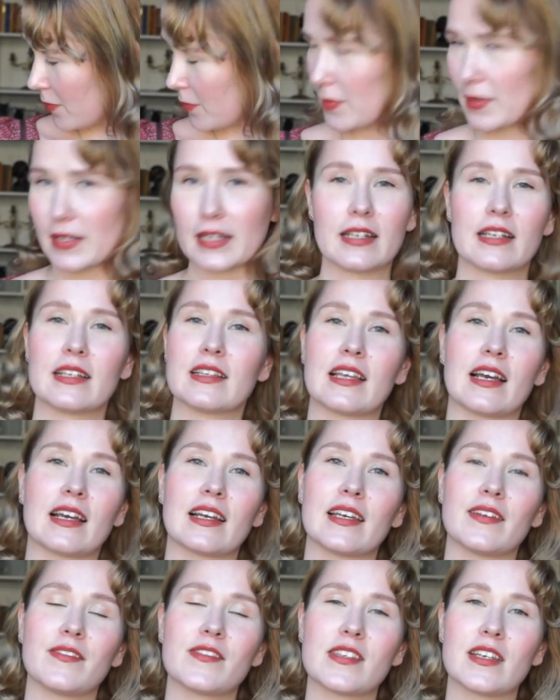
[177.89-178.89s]
but
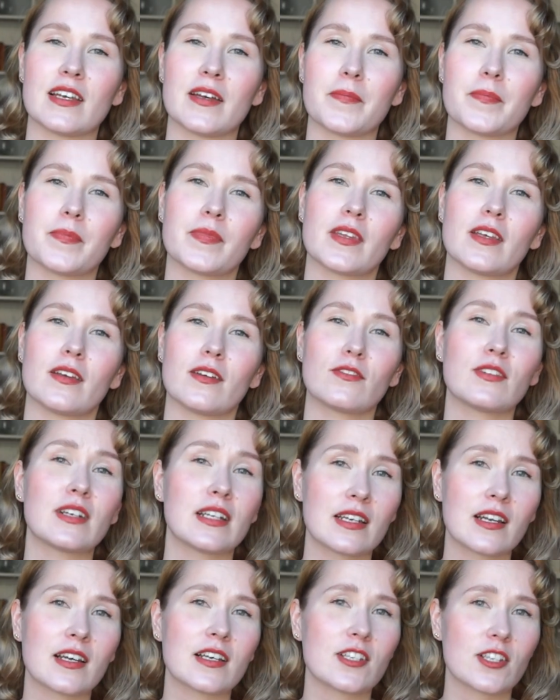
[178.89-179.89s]
that gives it a
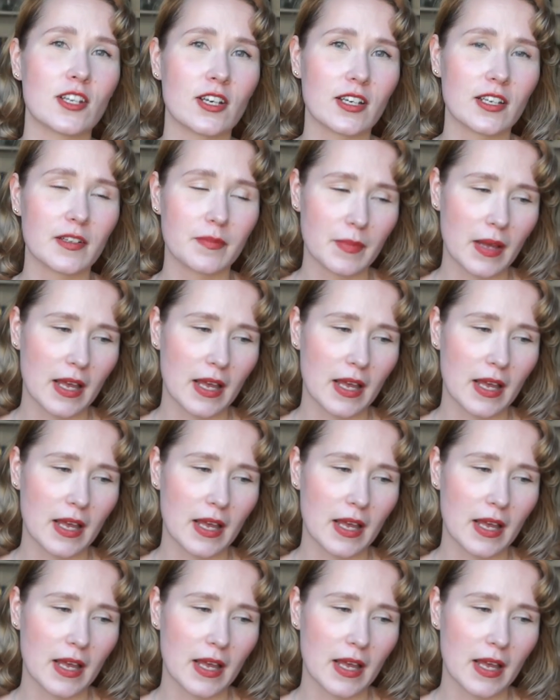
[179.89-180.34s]
really nice look